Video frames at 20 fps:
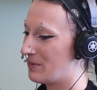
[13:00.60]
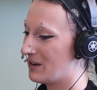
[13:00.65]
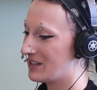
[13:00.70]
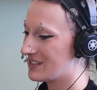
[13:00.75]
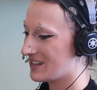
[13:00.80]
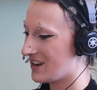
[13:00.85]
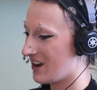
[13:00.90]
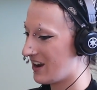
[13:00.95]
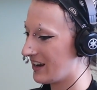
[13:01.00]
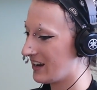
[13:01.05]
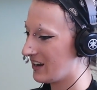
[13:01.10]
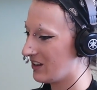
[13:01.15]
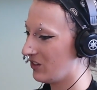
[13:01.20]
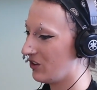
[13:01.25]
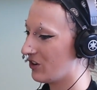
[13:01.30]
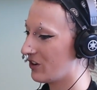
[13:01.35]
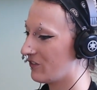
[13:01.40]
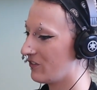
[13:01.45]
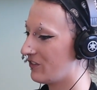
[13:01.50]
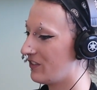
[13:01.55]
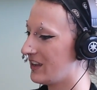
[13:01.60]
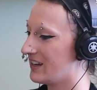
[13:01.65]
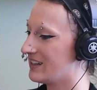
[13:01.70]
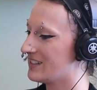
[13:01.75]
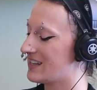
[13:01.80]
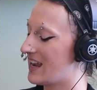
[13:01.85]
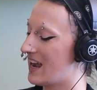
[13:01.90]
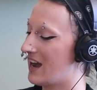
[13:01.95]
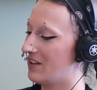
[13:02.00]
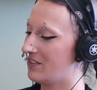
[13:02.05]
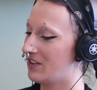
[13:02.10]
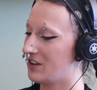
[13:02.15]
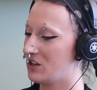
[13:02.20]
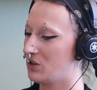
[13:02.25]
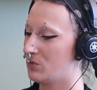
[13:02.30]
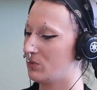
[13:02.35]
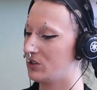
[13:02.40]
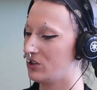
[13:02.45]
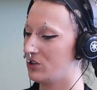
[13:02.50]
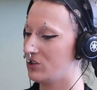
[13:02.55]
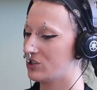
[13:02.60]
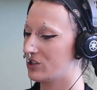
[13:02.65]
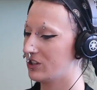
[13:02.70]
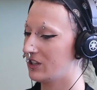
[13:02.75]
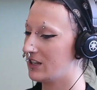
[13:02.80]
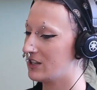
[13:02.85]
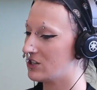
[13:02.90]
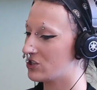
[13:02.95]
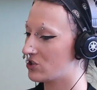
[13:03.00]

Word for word: Maybe it's cutting a lot of things out that you would usually